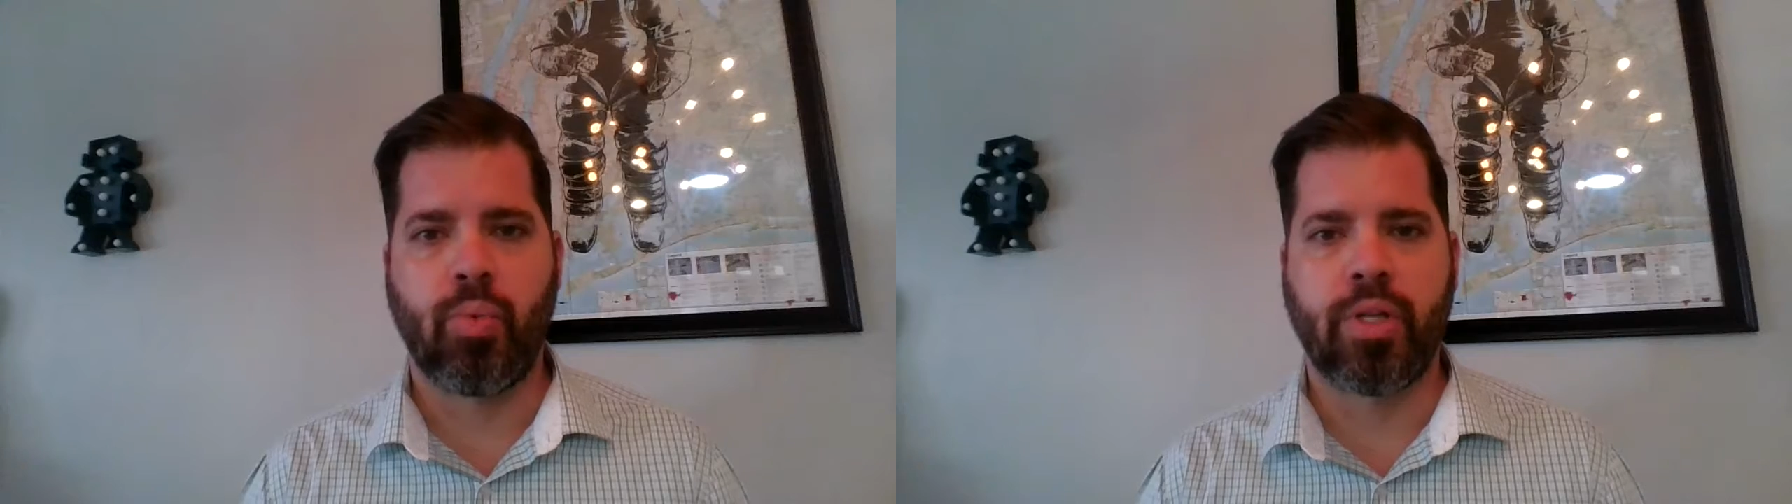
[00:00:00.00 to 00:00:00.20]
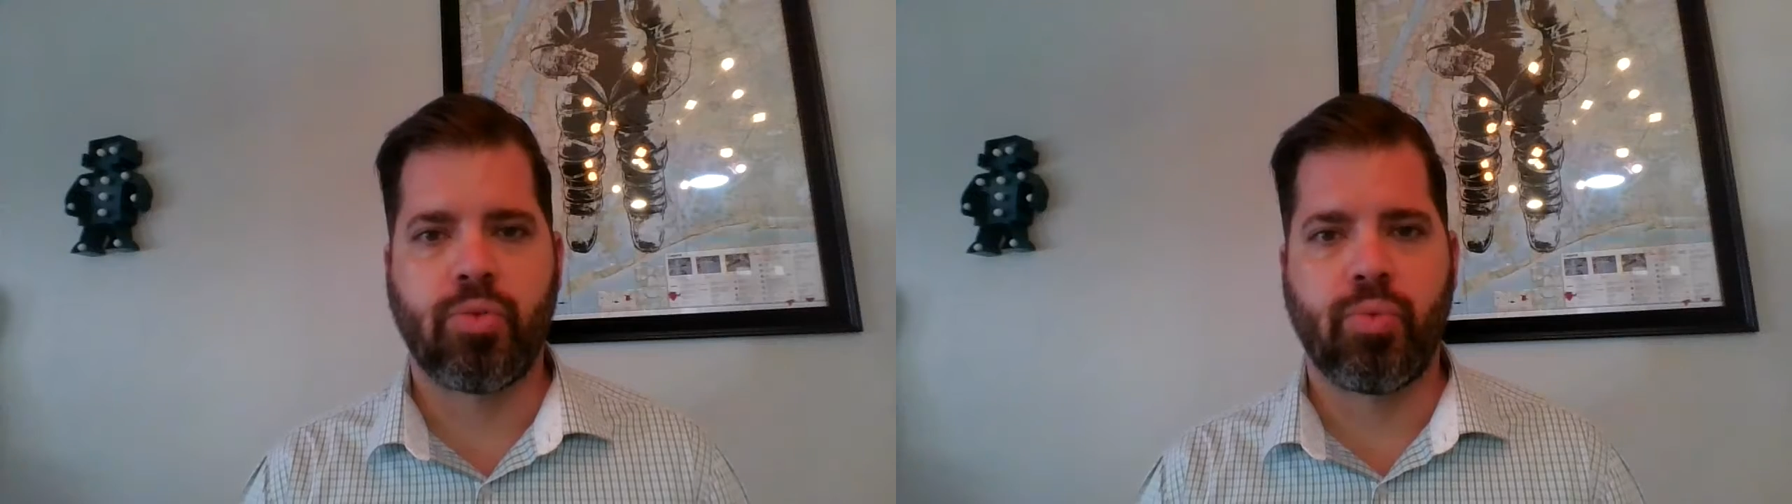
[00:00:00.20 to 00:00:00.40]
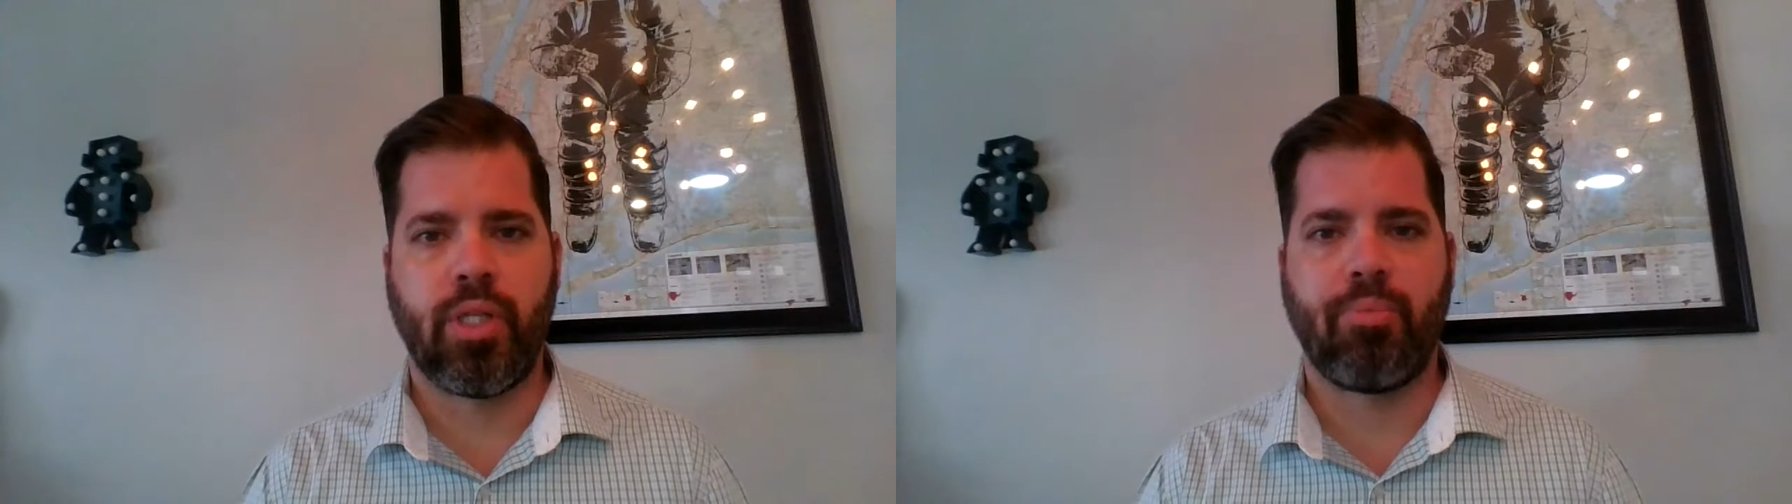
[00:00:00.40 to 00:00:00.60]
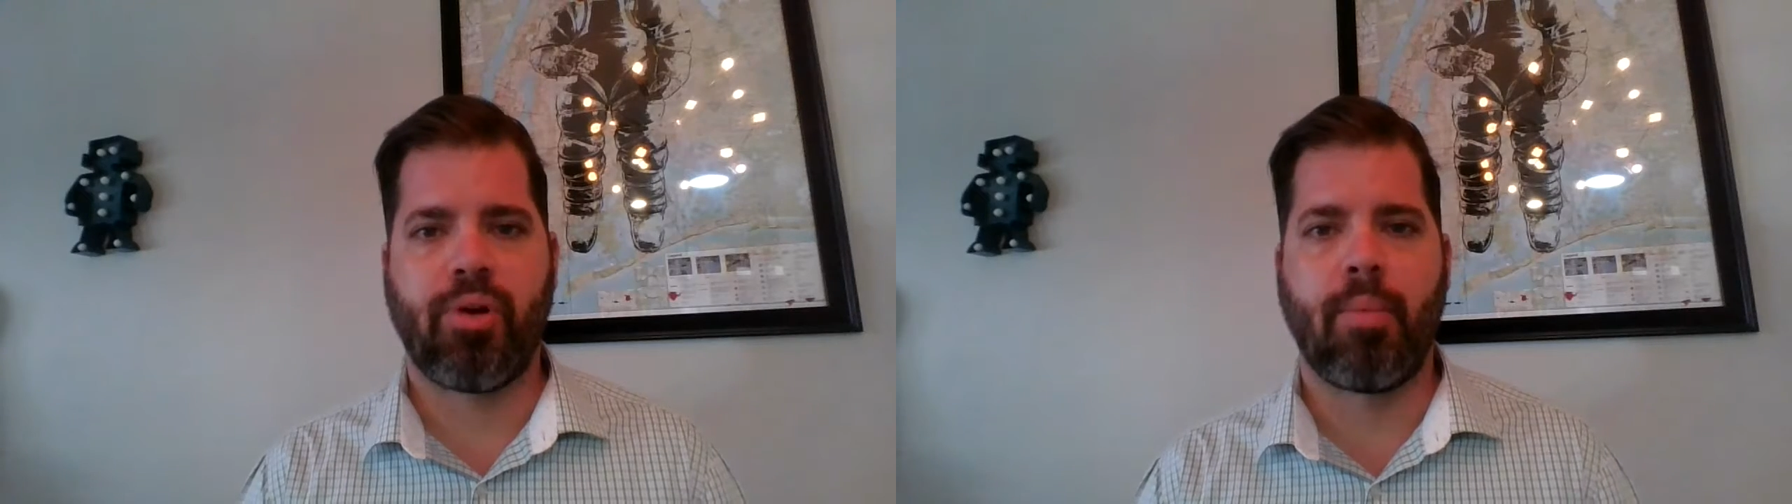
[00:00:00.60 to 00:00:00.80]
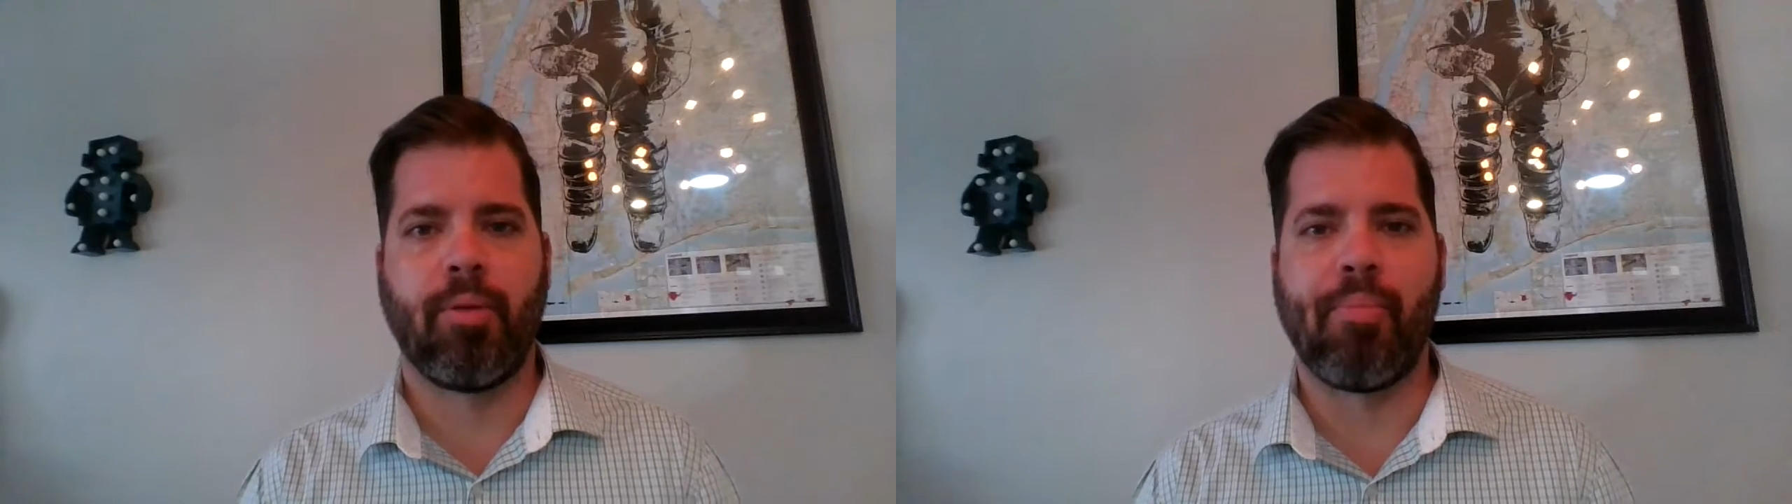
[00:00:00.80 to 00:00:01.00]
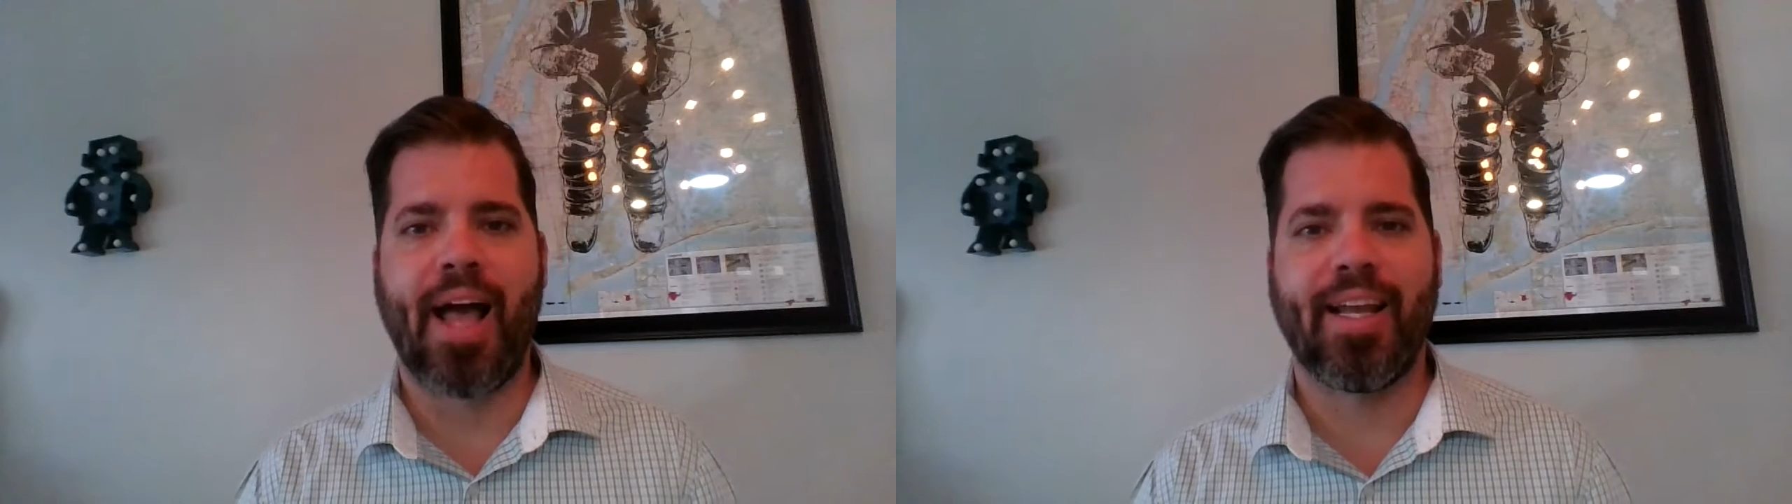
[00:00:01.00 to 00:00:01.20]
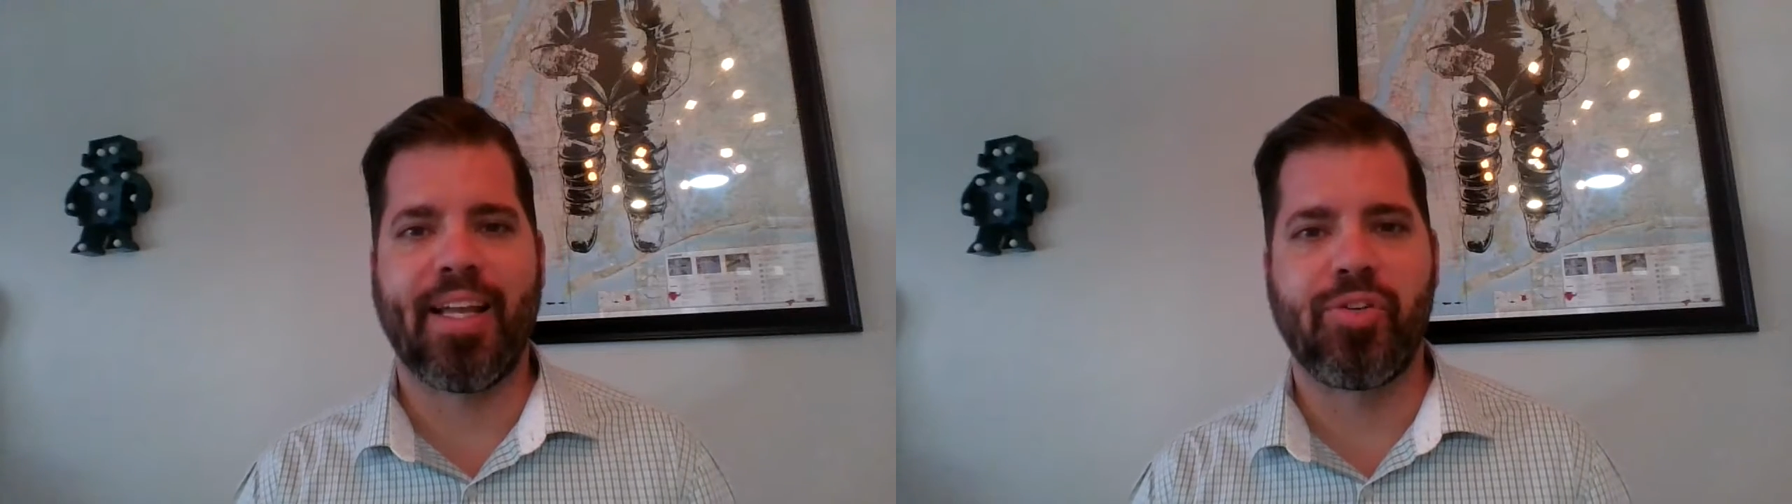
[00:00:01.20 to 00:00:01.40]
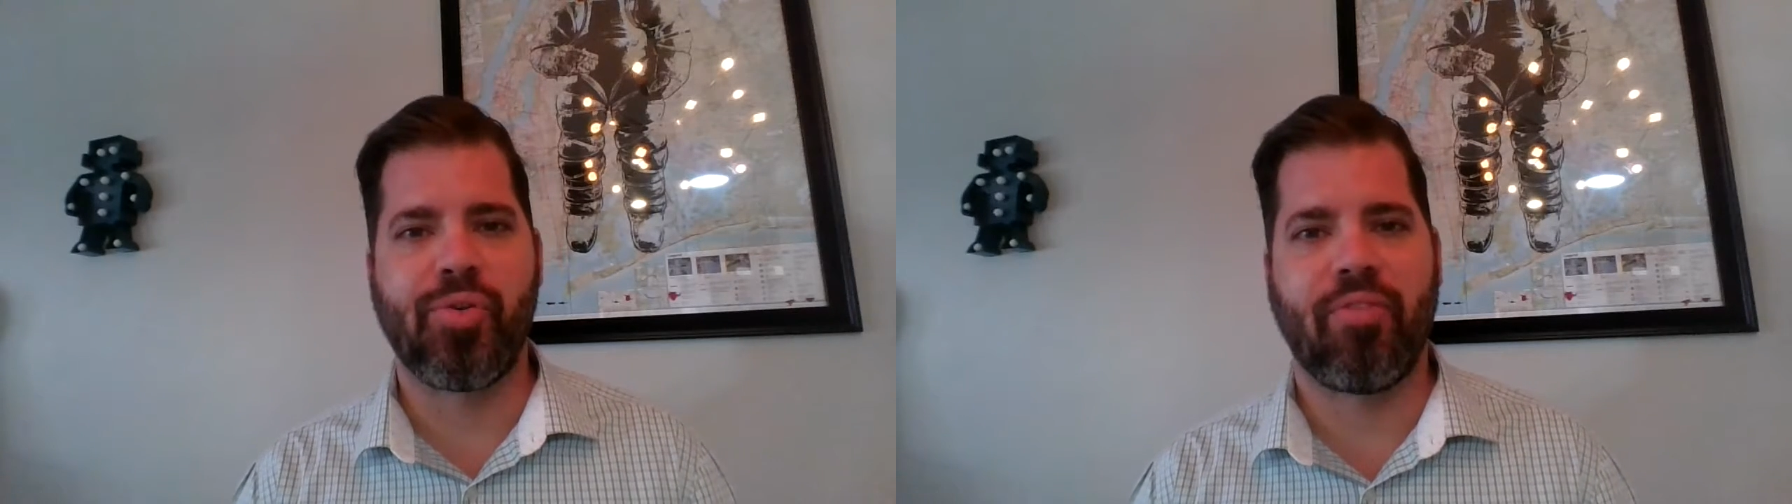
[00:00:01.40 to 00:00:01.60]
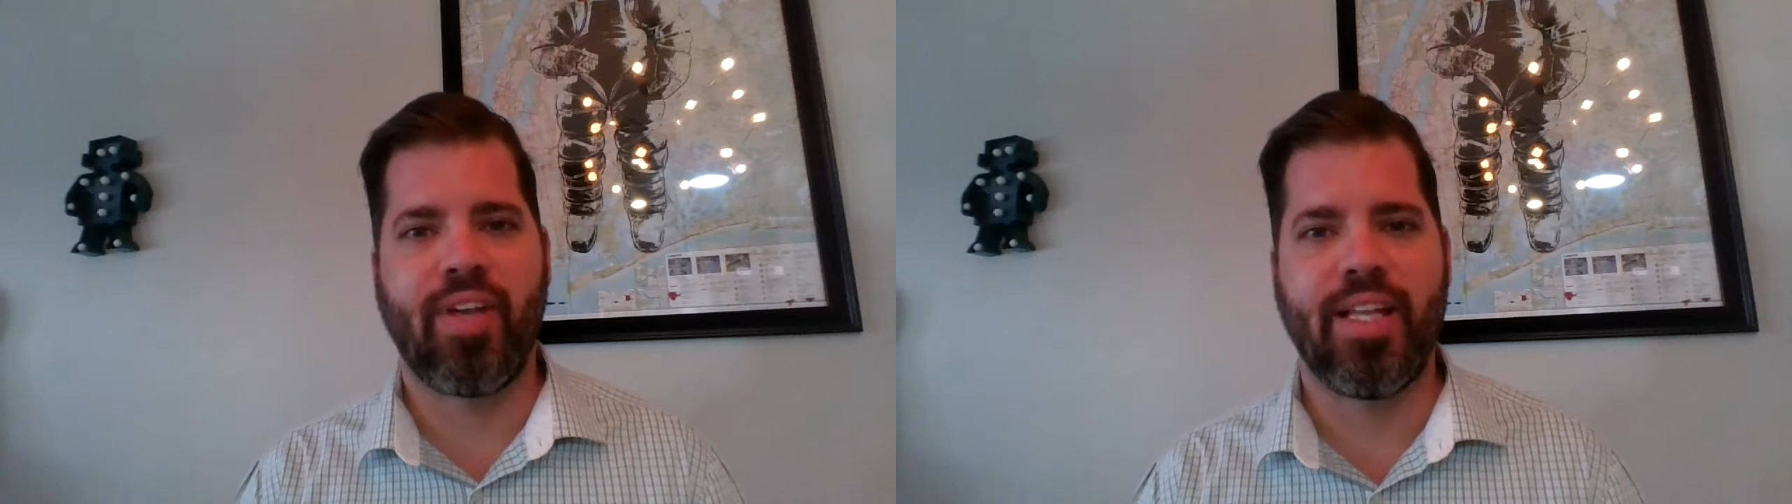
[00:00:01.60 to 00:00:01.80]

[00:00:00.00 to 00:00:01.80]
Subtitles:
what's really problematic is you have